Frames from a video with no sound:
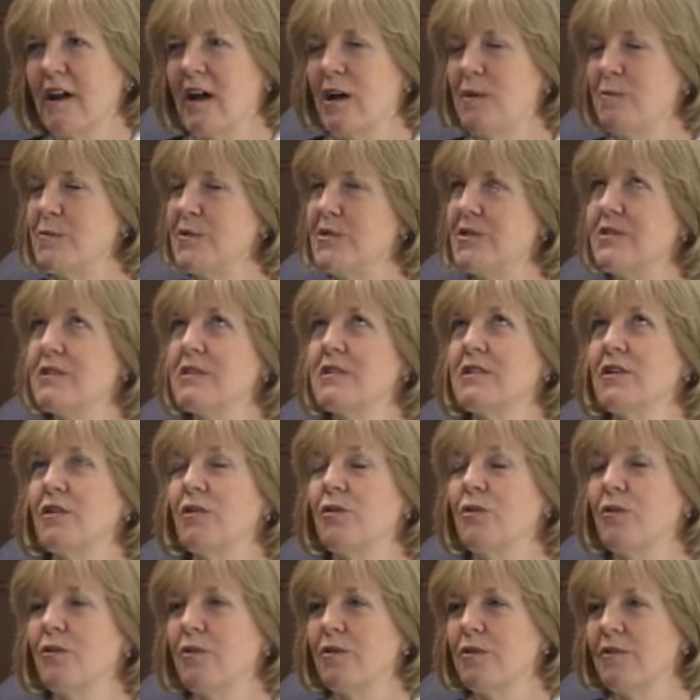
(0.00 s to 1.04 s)
I'm
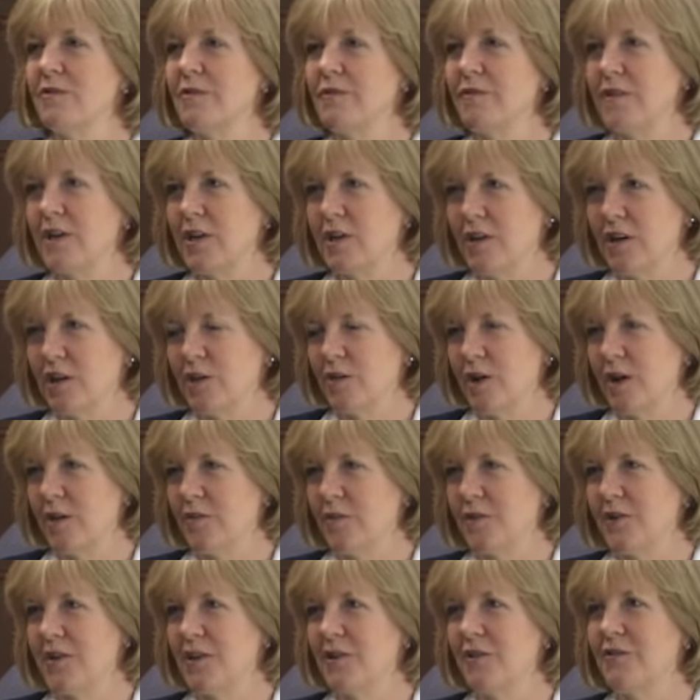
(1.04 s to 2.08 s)
so very
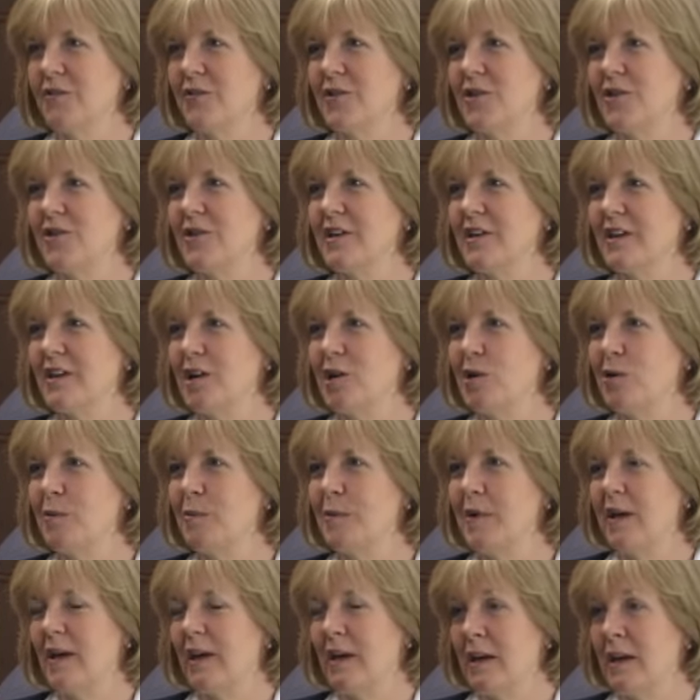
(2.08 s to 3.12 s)
grateful, though, for you to come
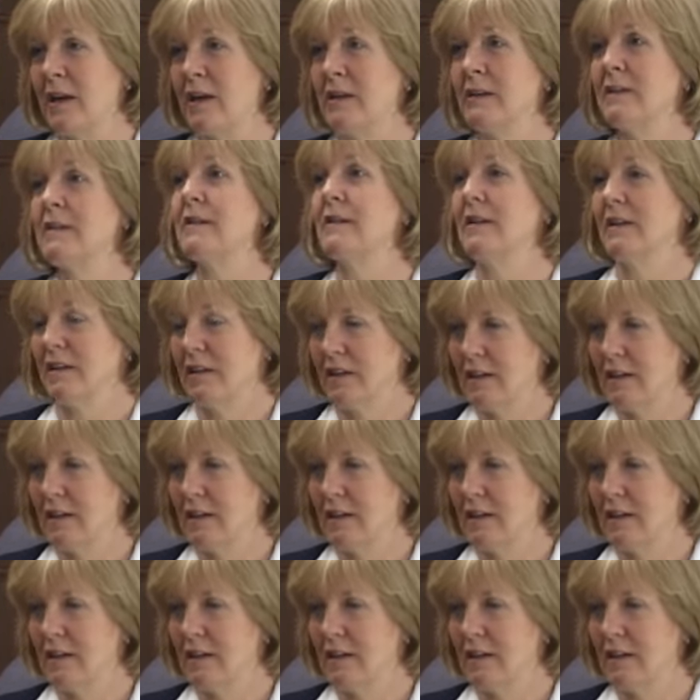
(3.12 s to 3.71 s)
and